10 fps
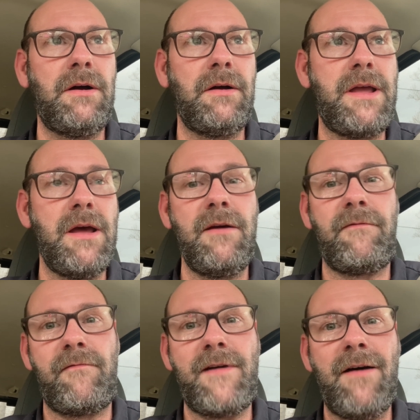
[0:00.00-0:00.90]
getting it
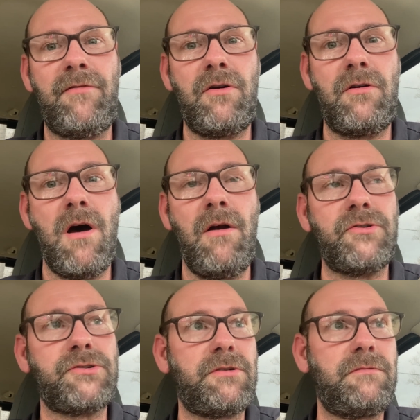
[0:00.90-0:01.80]
for
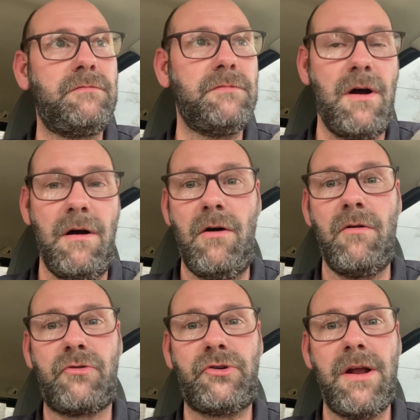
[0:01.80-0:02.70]
$500
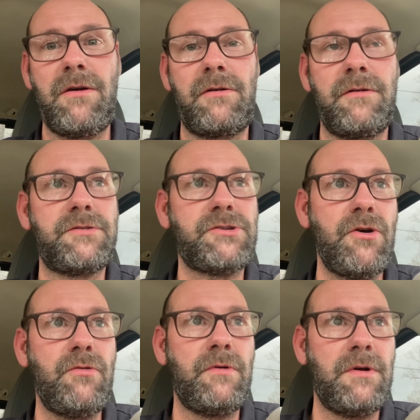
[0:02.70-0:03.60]
on a trailer.
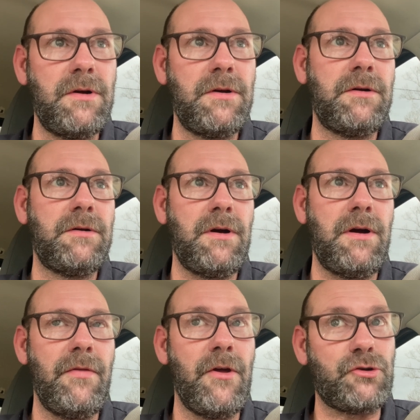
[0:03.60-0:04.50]
So
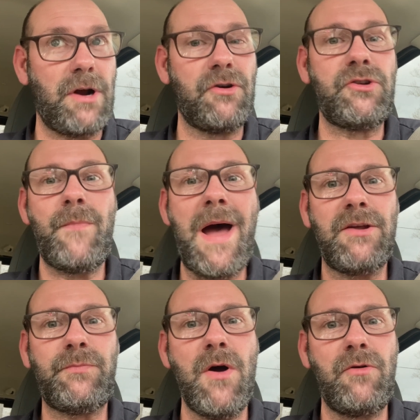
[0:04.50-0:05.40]
the trailer's a
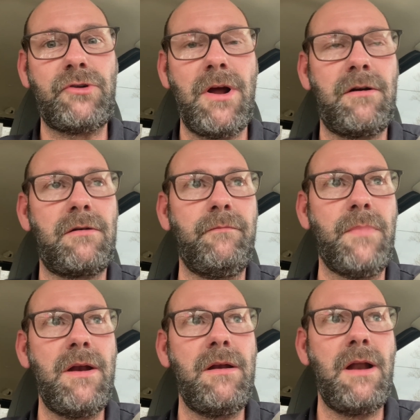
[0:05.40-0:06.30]
bass boat trailer,
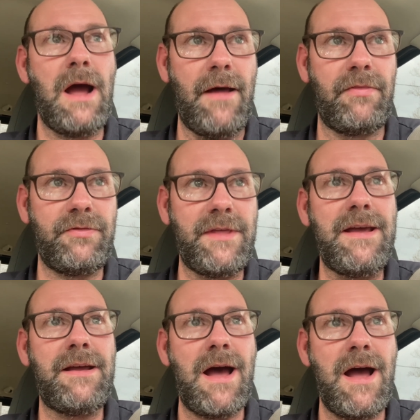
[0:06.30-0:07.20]
but I
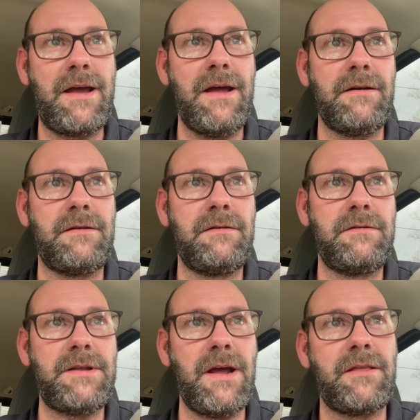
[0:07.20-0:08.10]
think I can
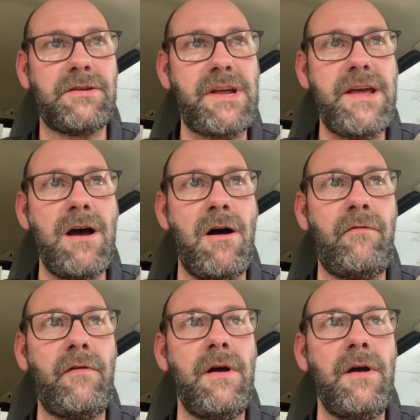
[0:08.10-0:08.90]
take the ski off,